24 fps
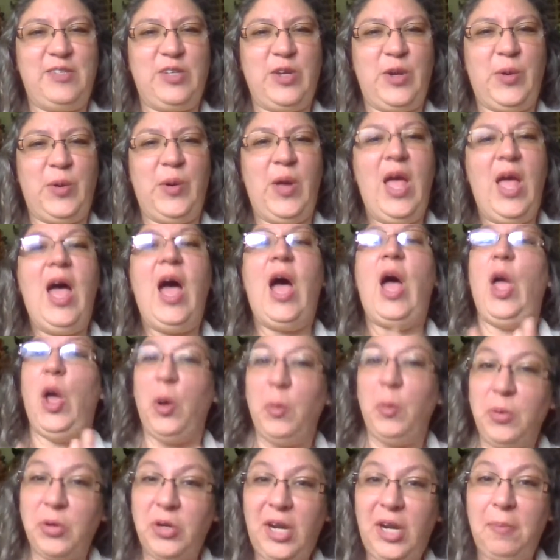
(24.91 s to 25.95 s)
So I
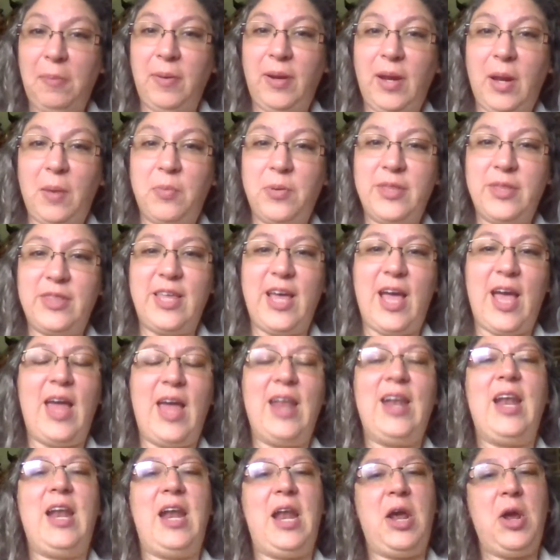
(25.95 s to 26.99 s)
hope you're keeping up with
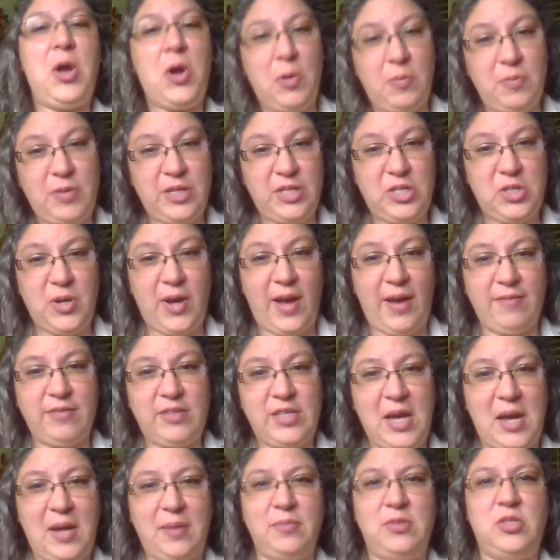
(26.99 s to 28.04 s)
that, and I hope that you have
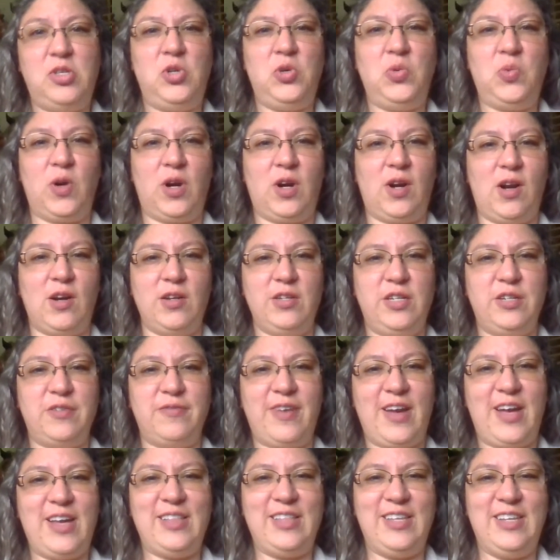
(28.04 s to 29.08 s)
time to work on your
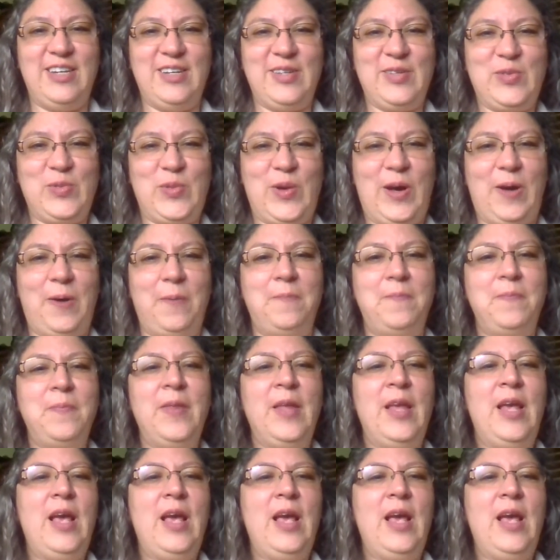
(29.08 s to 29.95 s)
violin as well.